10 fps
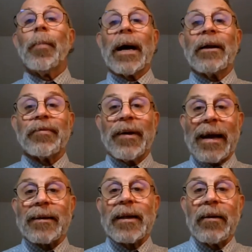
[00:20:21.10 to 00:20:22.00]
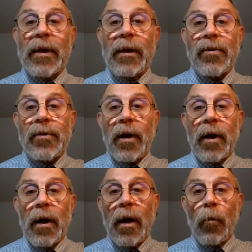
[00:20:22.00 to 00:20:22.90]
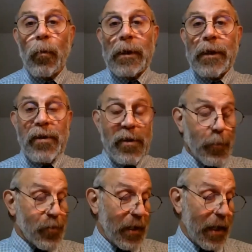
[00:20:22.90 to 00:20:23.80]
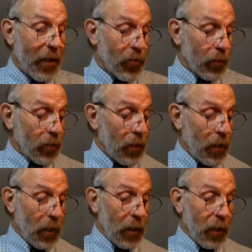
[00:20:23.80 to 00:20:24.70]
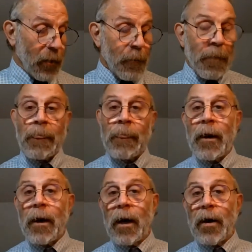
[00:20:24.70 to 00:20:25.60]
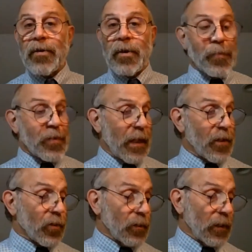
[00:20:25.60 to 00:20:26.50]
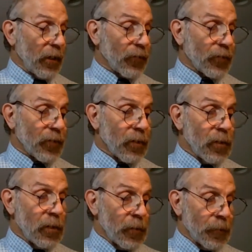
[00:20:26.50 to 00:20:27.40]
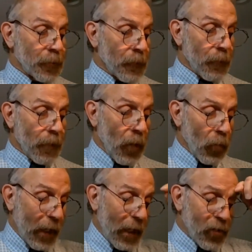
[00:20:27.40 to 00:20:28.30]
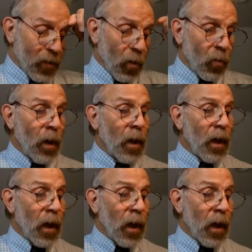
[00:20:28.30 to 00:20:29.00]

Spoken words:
by, in fact, giving us a really substantial lift. Okay, so